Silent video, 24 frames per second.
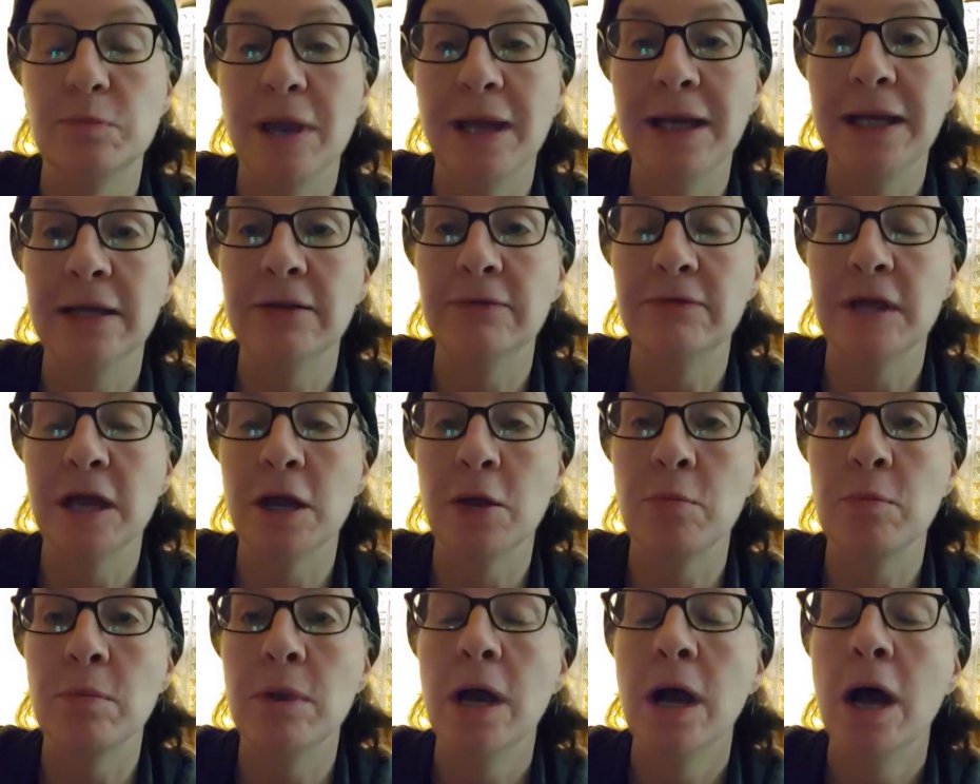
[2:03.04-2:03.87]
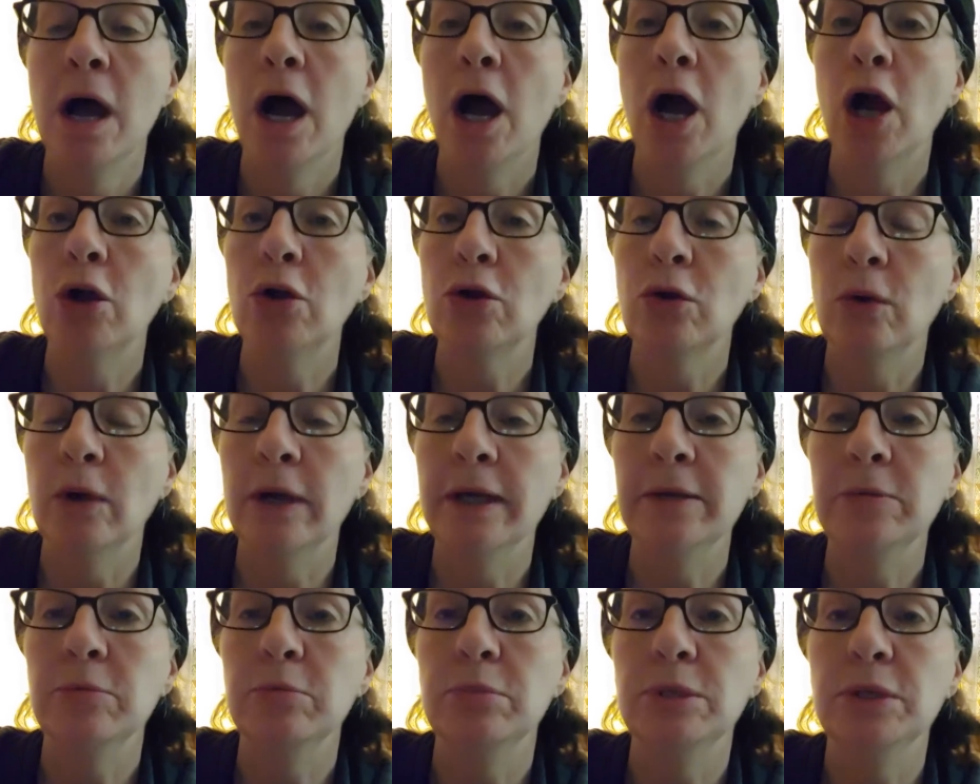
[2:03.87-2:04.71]
many of them are
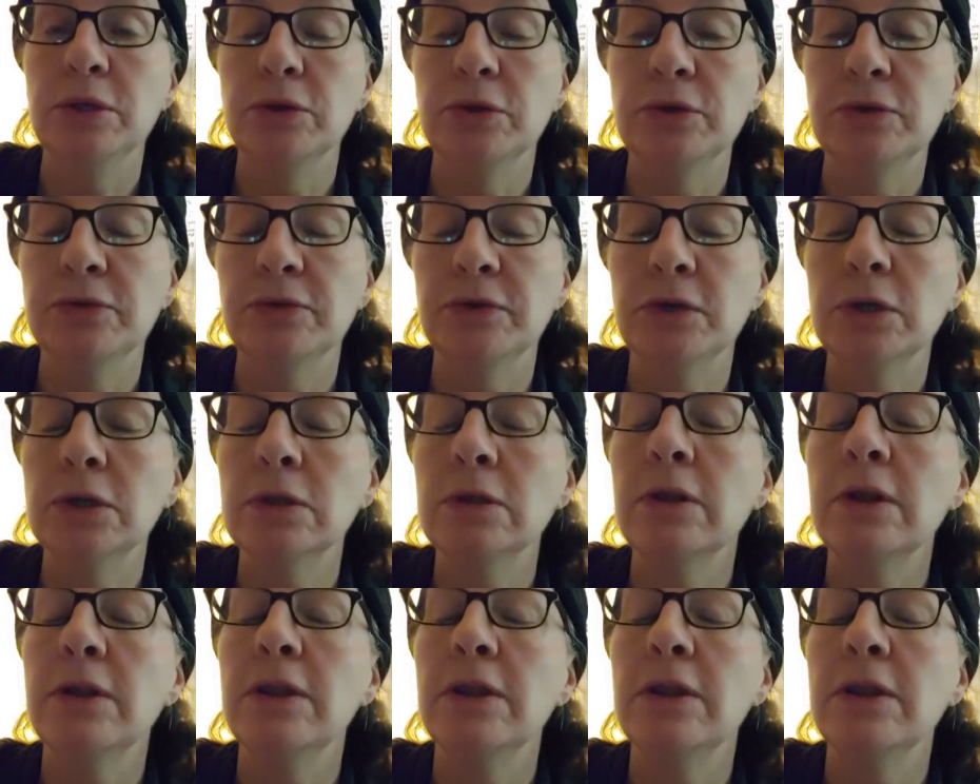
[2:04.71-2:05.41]
quite beautiful.